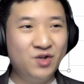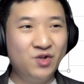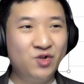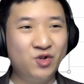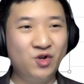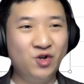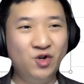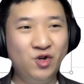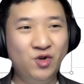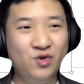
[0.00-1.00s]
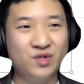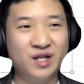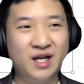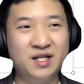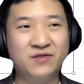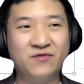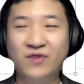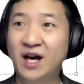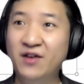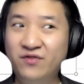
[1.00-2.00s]
so that is
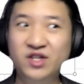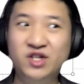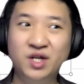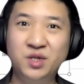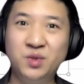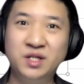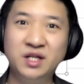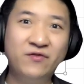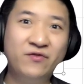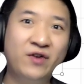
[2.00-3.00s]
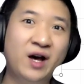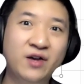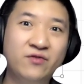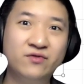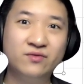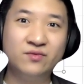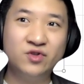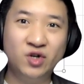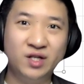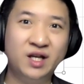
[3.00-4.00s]
5 features using 5
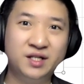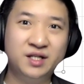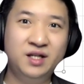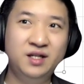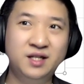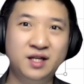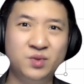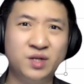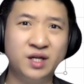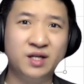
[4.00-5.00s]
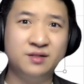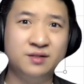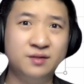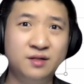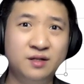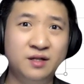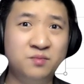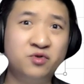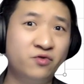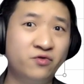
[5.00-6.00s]
shortcut keys that you can
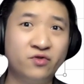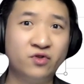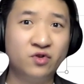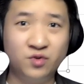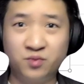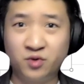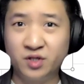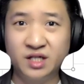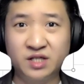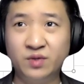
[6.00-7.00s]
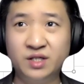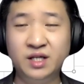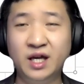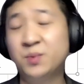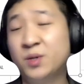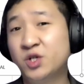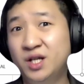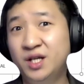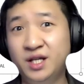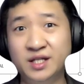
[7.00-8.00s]
improve your productivity,
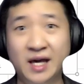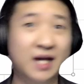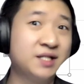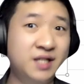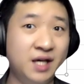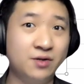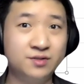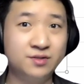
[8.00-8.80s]
especially in Excel.